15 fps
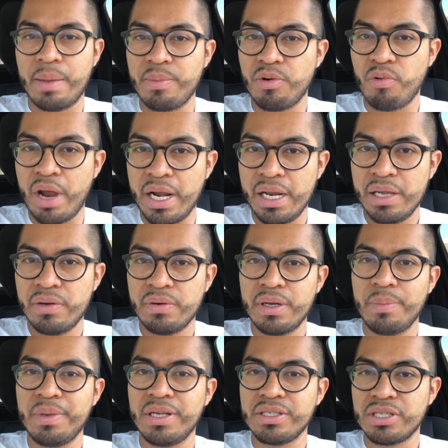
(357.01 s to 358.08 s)
I'm gonna write it, okay,
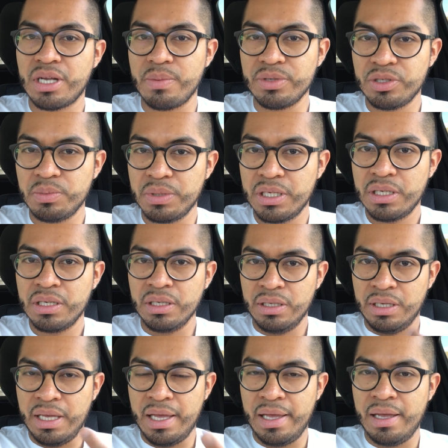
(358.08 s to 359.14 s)
because it's coming to me,
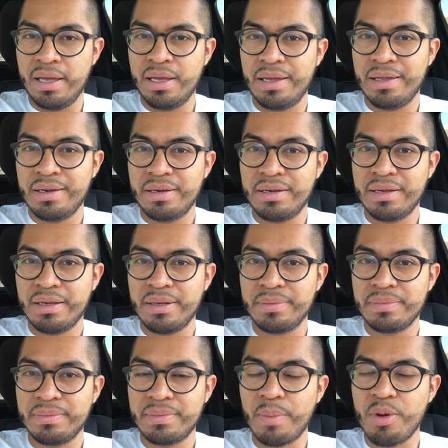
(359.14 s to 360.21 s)
and
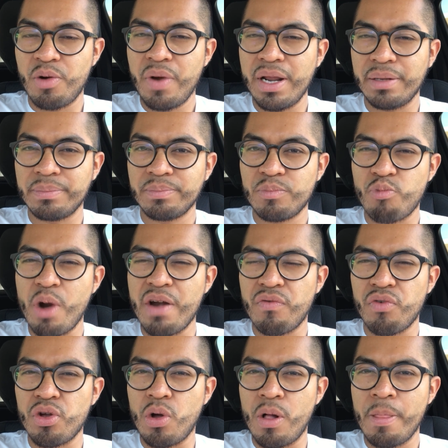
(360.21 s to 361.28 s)
I'm gonna write it. I'm gonna write it
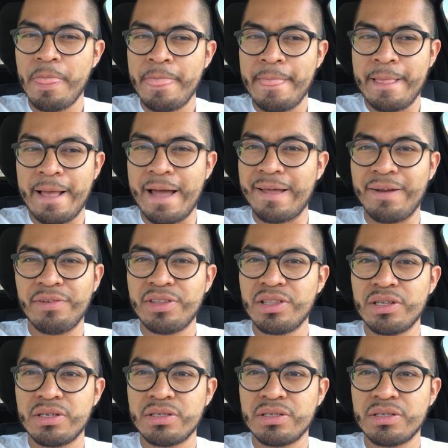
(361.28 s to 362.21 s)
for you all. I don't think